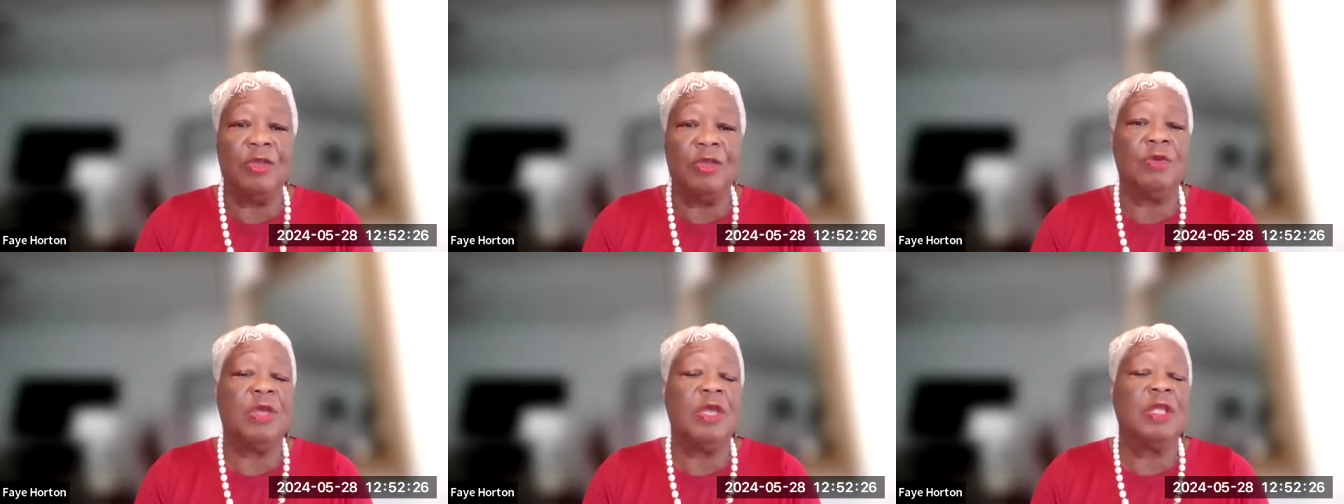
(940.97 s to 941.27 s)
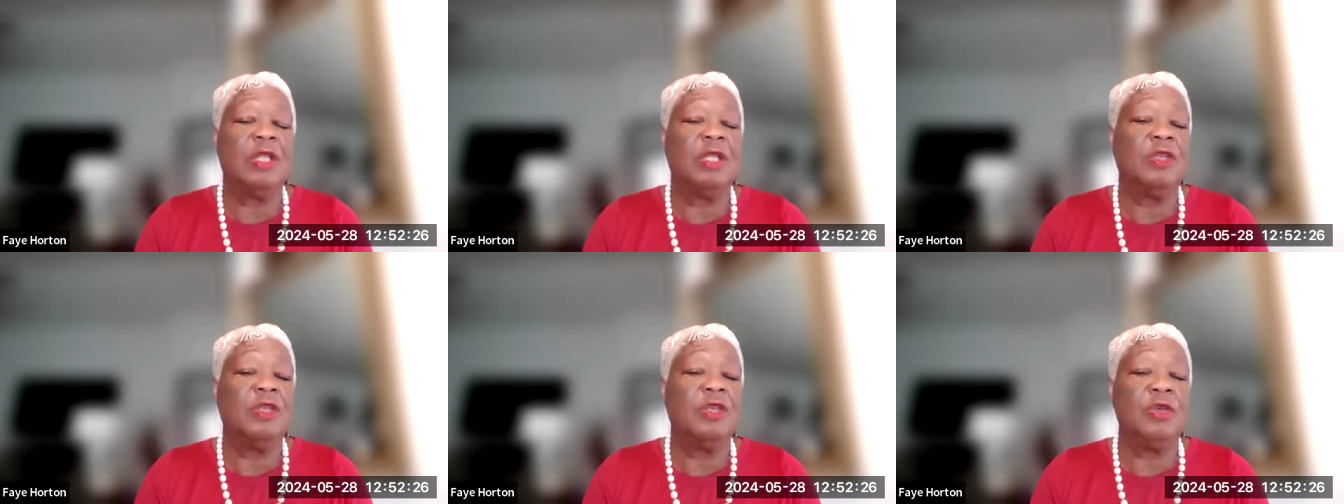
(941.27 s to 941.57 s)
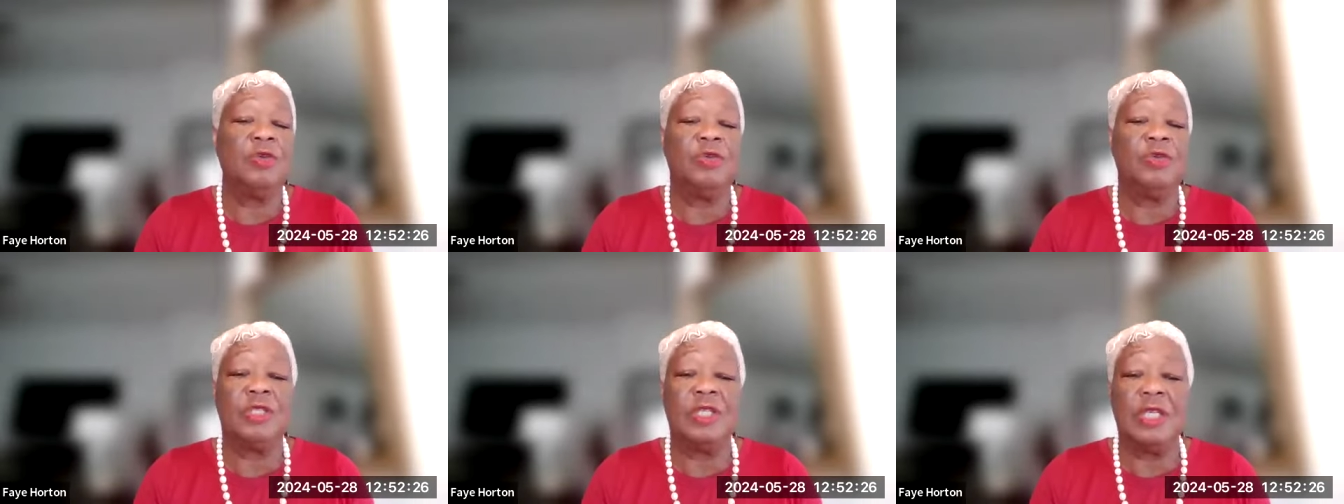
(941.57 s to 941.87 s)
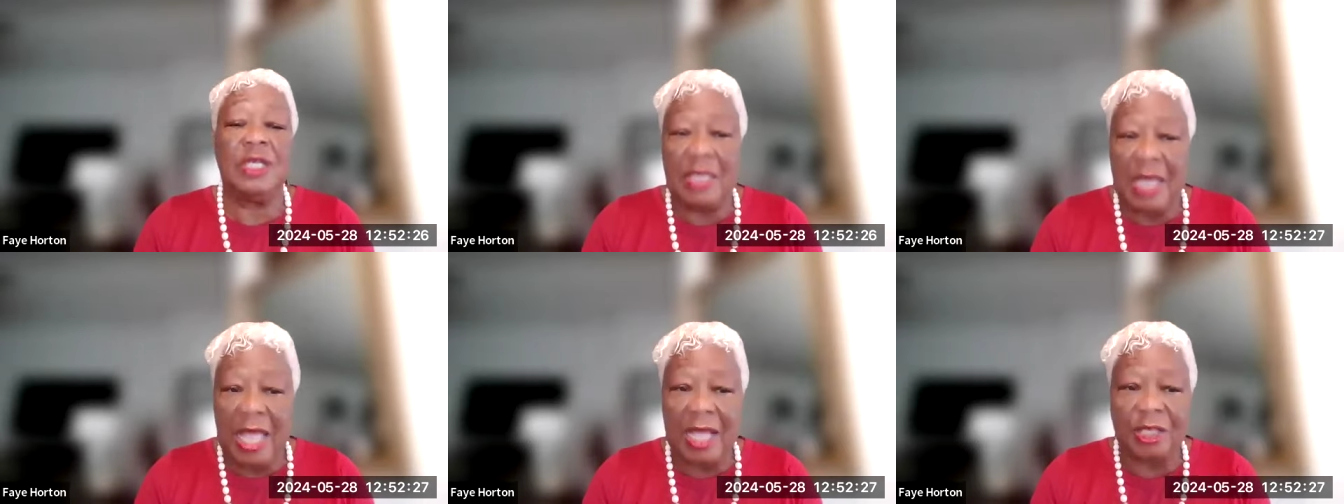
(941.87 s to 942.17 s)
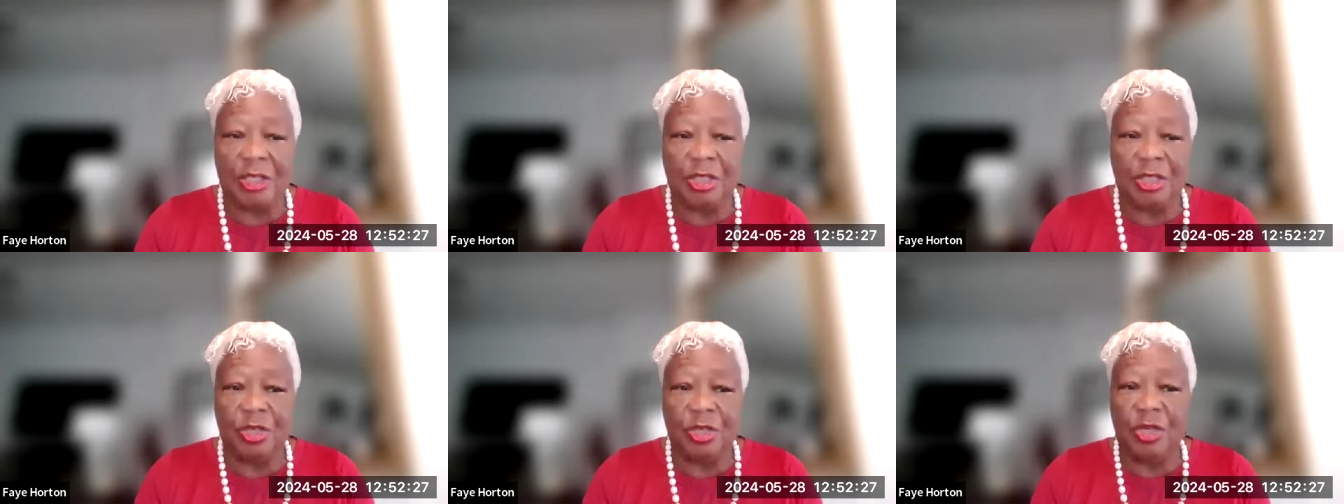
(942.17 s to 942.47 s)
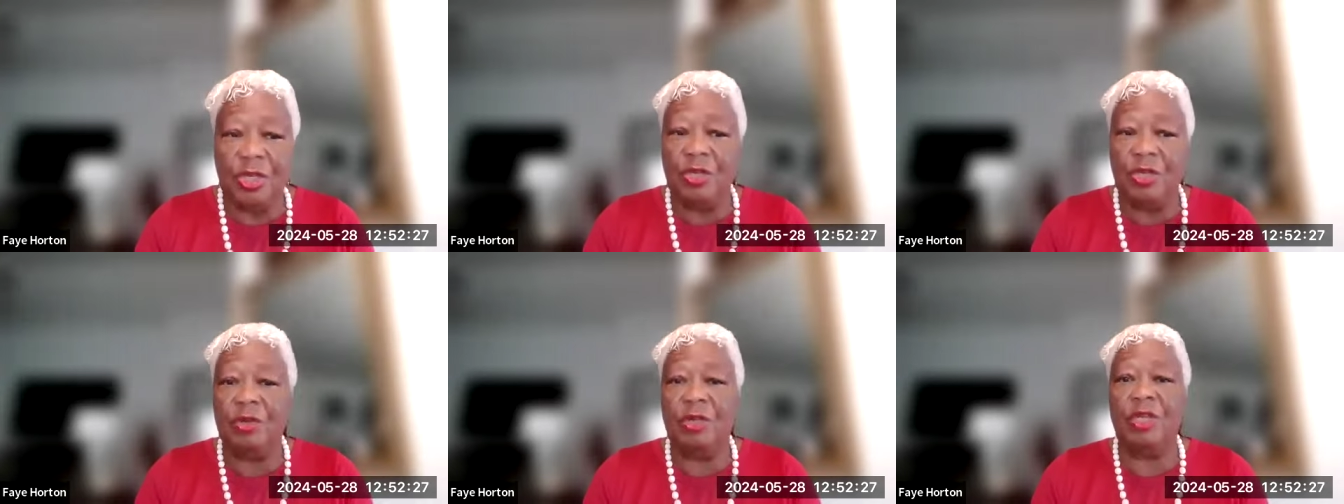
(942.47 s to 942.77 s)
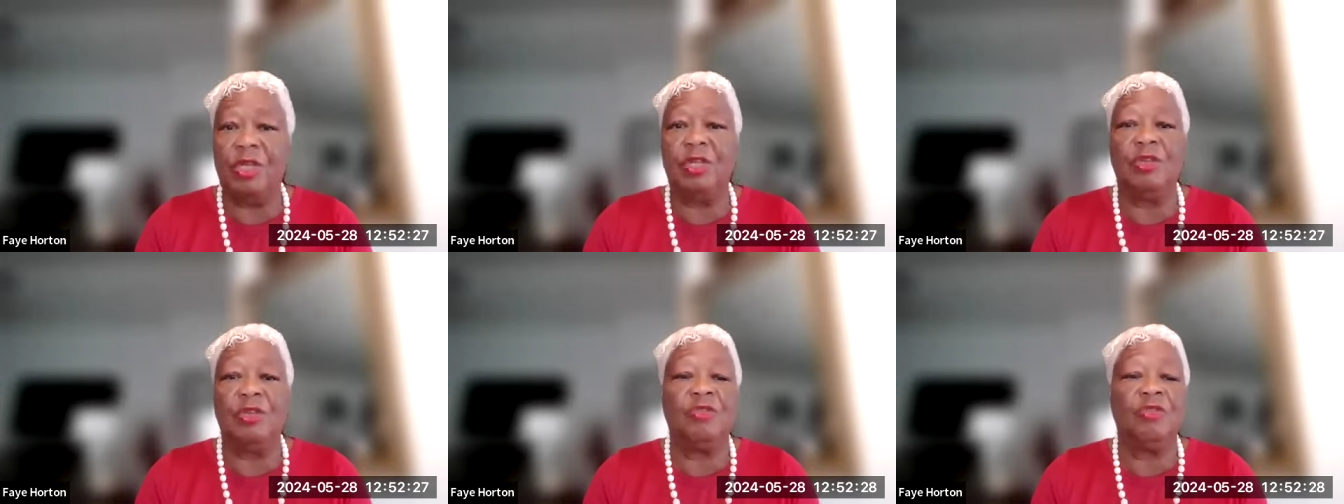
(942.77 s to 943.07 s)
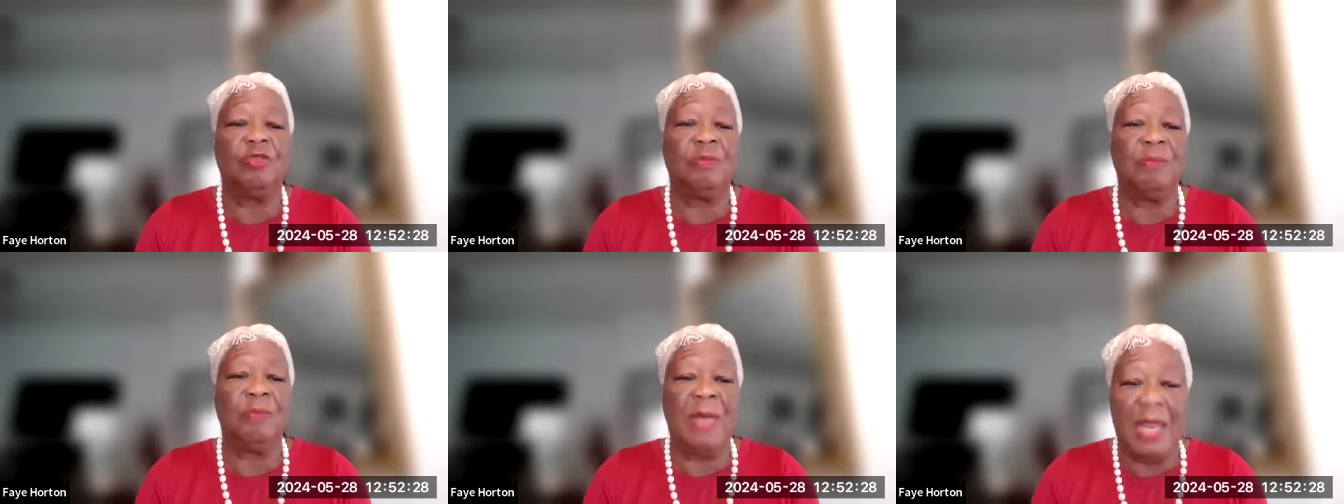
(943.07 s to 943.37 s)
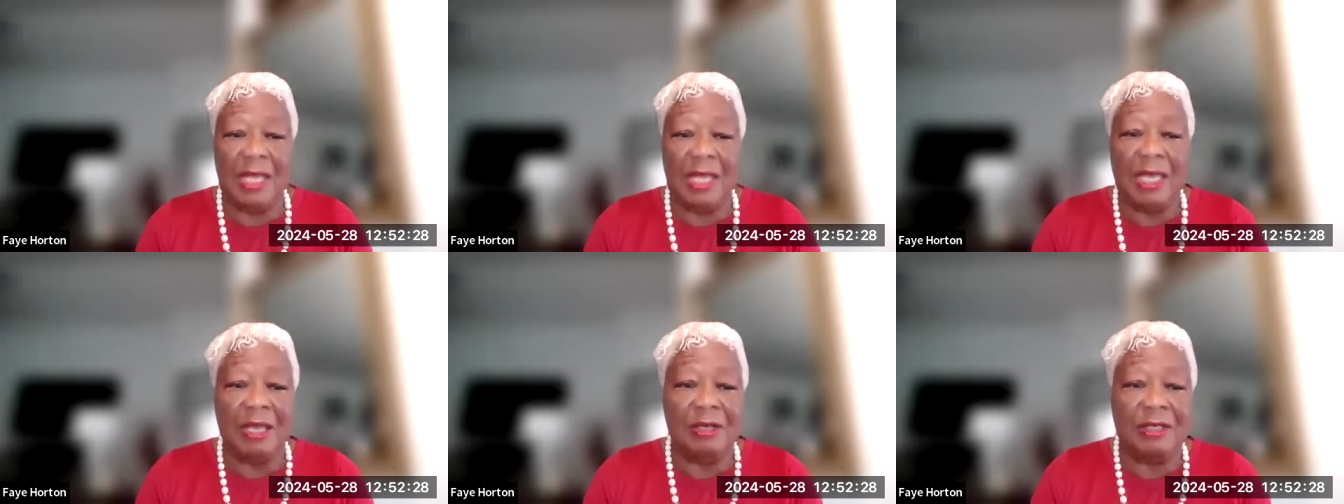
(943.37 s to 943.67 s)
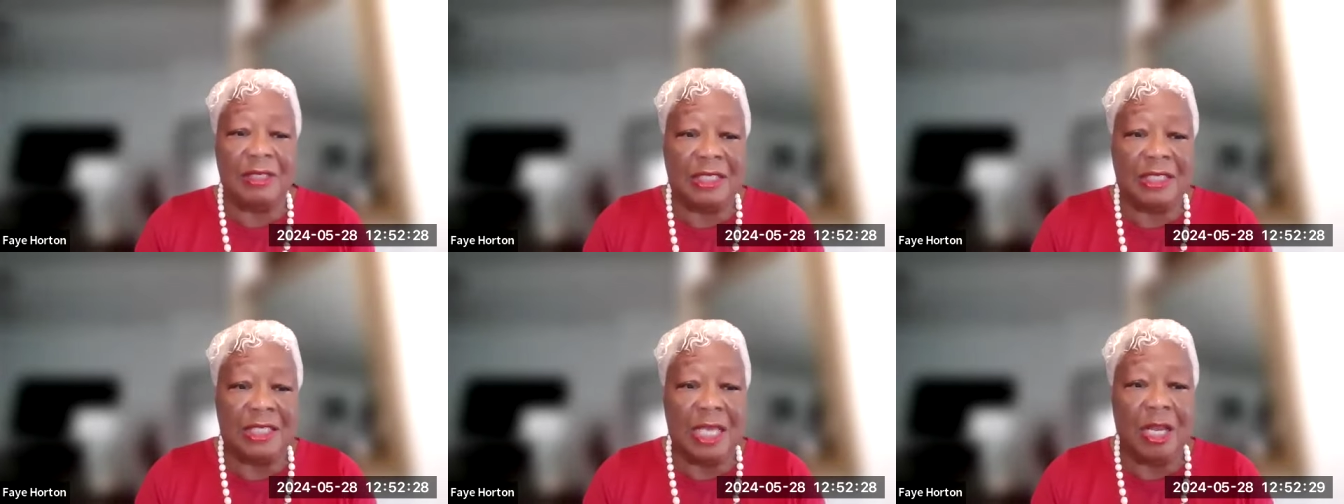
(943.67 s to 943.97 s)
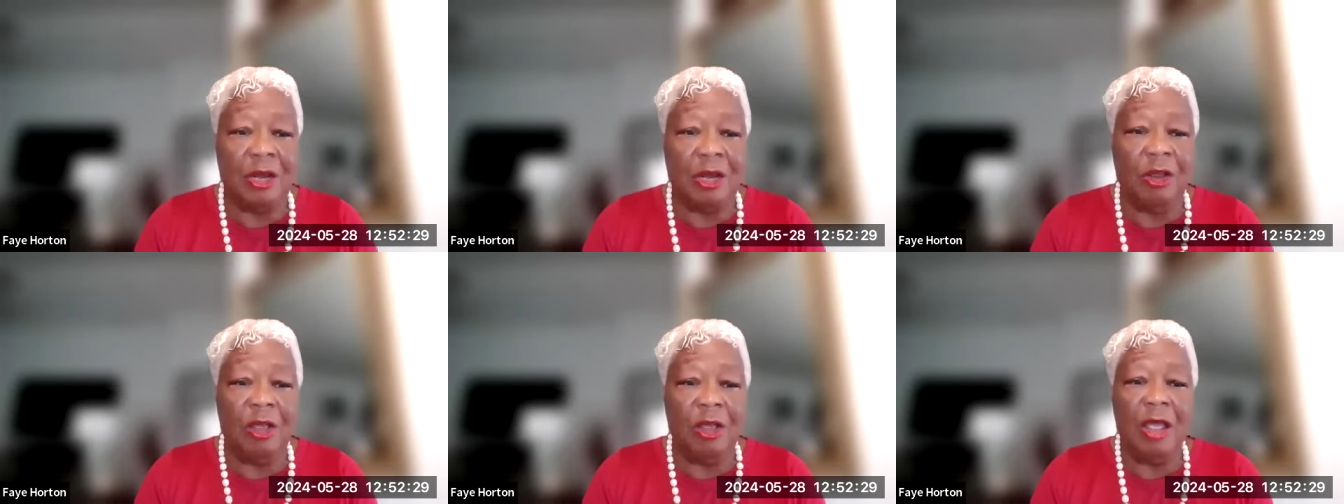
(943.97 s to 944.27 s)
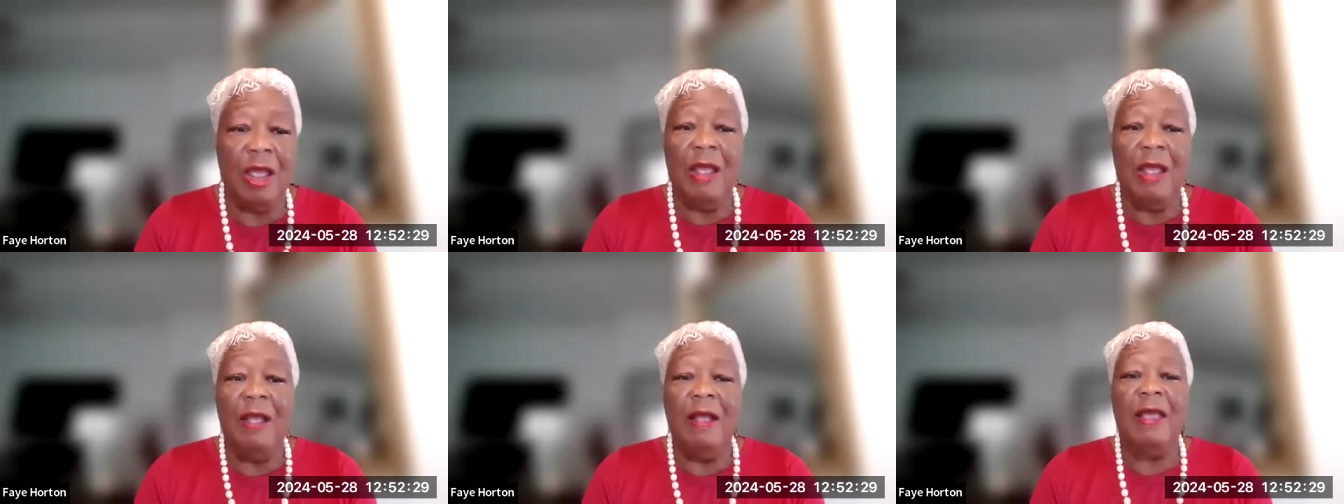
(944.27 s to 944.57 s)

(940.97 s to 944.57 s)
you can use Connecture, you can use Medicare Center.